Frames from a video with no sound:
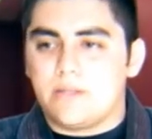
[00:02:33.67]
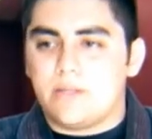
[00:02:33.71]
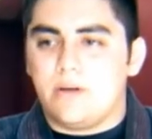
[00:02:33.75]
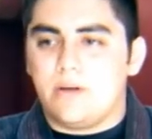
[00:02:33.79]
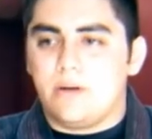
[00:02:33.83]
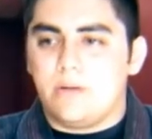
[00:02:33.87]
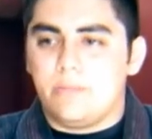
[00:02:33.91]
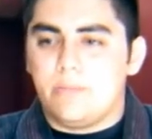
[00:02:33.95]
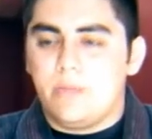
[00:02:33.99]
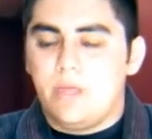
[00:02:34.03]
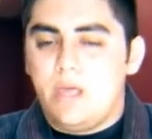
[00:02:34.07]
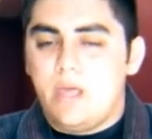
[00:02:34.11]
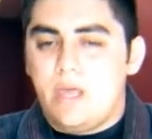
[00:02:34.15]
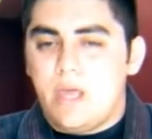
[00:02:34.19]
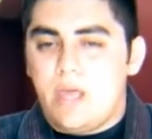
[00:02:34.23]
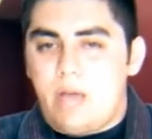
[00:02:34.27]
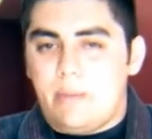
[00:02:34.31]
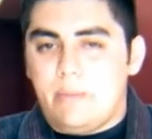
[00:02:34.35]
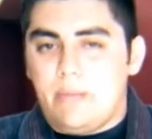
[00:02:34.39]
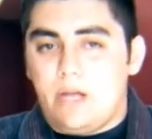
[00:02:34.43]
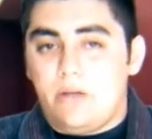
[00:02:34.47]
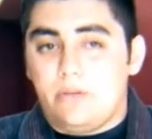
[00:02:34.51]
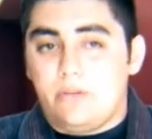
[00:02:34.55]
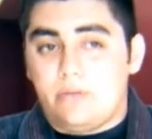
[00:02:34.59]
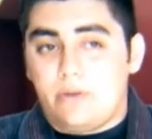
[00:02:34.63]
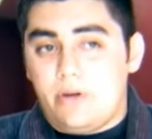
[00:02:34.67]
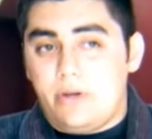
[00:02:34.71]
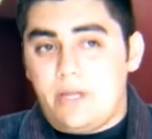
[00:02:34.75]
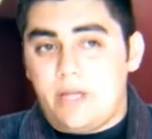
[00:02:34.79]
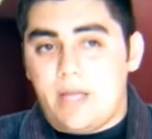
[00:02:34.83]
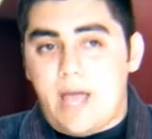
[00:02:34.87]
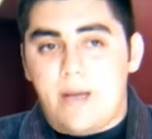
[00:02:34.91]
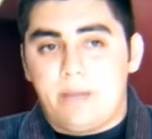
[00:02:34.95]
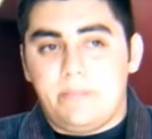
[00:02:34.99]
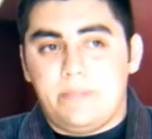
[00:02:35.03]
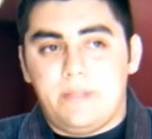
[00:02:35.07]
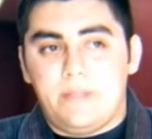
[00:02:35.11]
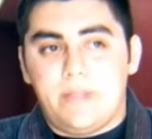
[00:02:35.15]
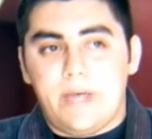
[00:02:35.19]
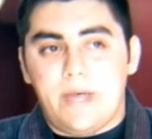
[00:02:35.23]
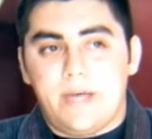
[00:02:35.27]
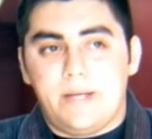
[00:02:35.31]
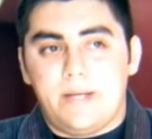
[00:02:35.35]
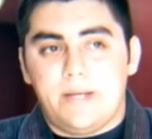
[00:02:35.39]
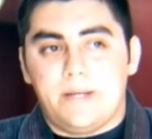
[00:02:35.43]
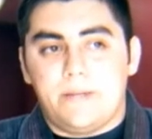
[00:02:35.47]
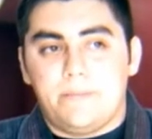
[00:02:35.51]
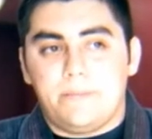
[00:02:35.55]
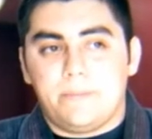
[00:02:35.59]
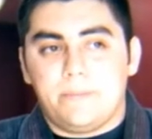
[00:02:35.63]
So, I mean, I was very happy
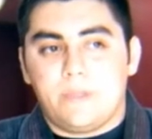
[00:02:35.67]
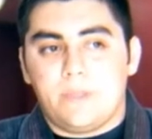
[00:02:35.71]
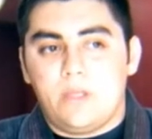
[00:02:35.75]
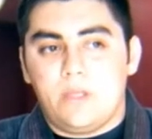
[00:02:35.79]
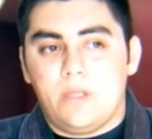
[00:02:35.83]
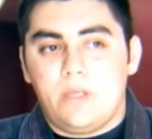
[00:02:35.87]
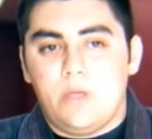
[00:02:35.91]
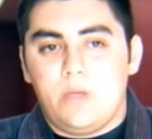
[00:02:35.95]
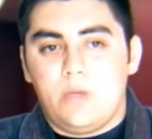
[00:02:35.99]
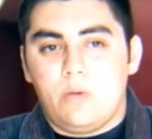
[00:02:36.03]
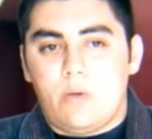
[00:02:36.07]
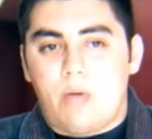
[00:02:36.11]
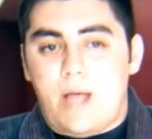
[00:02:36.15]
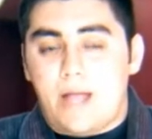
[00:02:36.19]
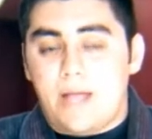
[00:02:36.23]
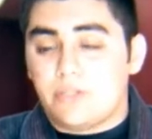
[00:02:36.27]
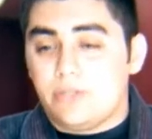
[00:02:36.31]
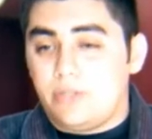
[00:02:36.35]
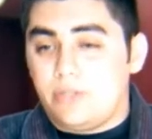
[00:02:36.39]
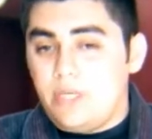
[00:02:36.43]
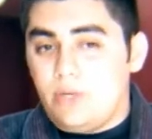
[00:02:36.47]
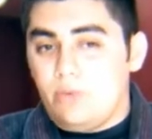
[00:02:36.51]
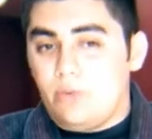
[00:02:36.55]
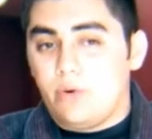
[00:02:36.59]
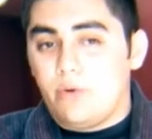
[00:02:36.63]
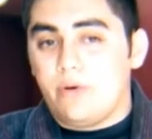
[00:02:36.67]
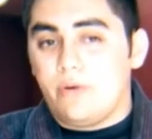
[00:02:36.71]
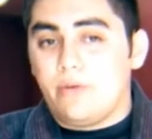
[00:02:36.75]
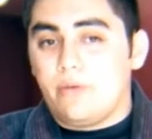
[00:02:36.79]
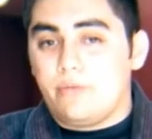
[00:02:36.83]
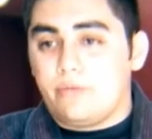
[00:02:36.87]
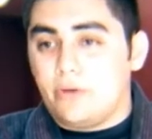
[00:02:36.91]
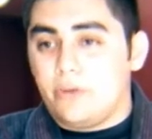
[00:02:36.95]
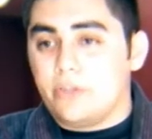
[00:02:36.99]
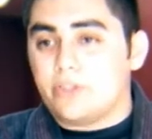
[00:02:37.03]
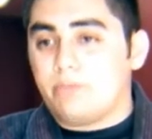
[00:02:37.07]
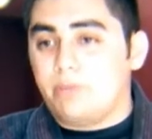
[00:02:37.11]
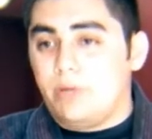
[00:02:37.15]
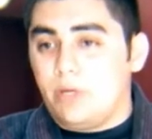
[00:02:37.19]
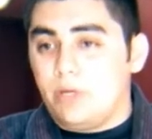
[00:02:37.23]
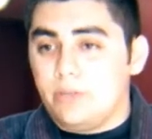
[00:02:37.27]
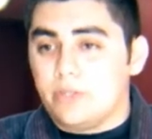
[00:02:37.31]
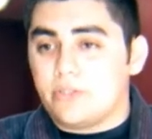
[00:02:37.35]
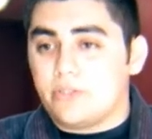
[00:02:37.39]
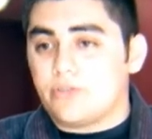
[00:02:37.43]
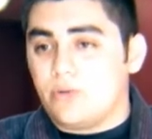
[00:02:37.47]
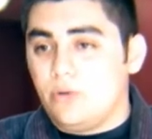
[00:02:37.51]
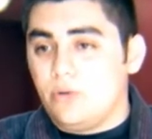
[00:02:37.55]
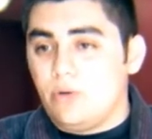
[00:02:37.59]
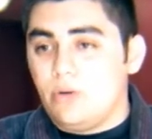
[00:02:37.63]
that actually, we were the first
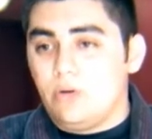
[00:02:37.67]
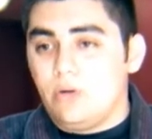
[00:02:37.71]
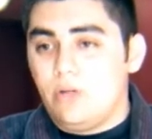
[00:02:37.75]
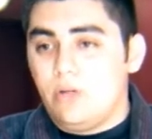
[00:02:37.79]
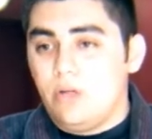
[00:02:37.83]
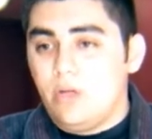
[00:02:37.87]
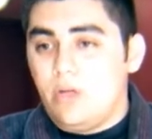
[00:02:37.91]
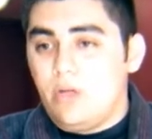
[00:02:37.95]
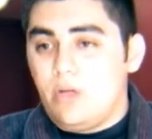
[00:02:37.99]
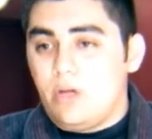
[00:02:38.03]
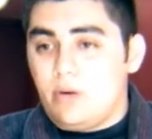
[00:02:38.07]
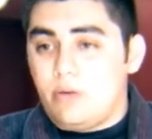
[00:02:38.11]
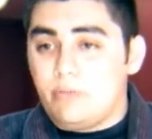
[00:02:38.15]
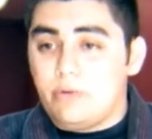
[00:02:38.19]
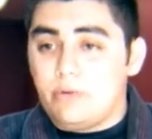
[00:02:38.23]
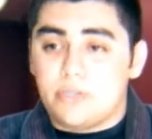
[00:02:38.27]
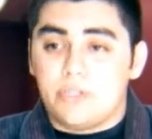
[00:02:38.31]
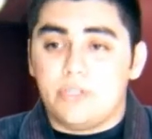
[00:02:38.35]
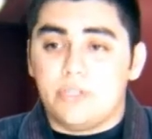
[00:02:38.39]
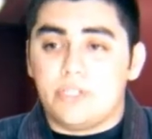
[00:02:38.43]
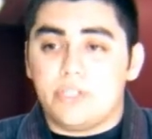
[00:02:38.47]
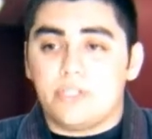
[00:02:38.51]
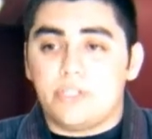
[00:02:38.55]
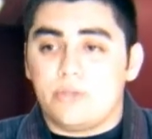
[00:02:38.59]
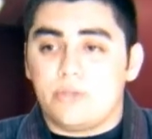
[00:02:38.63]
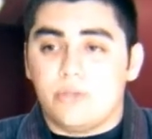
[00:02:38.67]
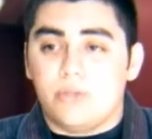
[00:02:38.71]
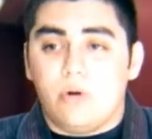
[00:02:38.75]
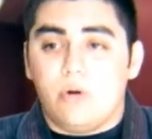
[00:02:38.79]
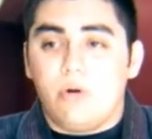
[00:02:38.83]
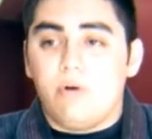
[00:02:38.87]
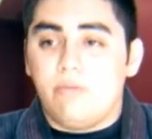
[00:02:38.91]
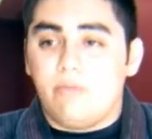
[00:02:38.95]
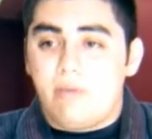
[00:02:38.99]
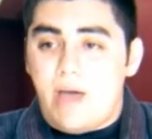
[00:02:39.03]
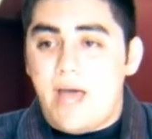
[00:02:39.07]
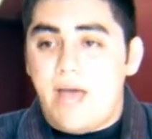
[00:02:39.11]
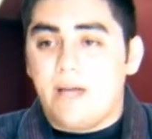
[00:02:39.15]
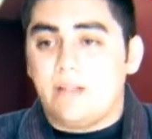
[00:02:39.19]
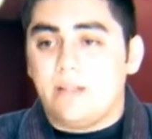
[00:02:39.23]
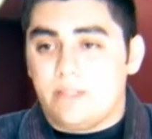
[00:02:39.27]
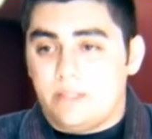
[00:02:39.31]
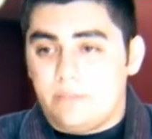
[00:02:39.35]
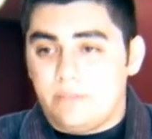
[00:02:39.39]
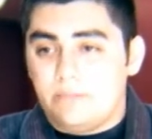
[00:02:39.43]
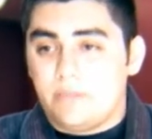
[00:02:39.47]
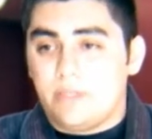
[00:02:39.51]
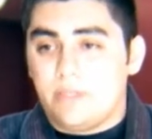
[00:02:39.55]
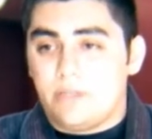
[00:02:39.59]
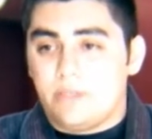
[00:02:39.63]
public school of Brazilian Jiu-Jitsu in the whole
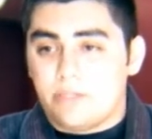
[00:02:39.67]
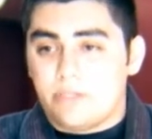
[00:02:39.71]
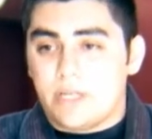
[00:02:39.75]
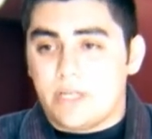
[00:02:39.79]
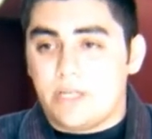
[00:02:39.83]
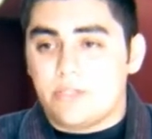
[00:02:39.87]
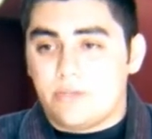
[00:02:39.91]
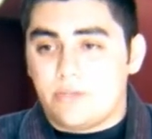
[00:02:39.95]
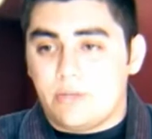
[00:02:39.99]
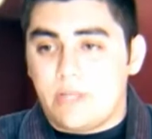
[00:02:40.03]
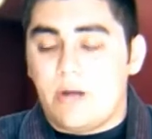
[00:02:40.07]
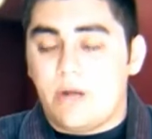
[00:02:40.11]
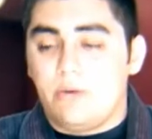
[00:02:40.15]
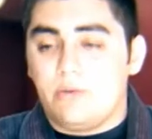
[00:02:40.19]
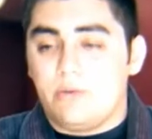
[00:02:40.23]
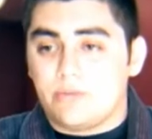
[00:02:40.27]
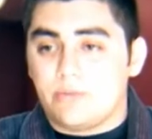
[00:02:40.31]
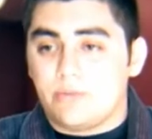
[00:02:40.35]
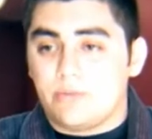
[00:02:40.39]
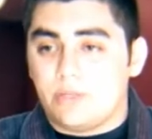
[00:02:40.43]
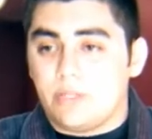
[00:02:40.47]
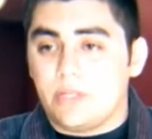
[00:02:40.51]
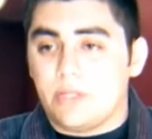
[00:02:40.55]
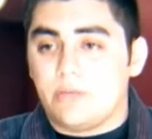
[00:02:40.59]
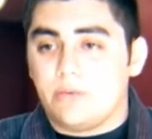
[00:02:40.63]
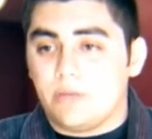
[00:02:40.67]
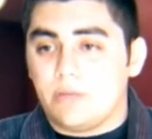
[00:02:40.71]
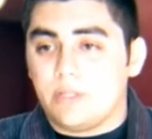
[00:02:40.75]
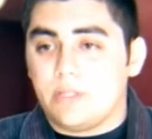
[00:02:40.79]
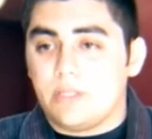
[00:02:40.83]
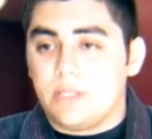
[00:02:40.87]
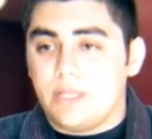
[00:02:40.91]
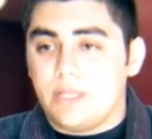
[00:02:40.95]
valley, you understand? So that was really, really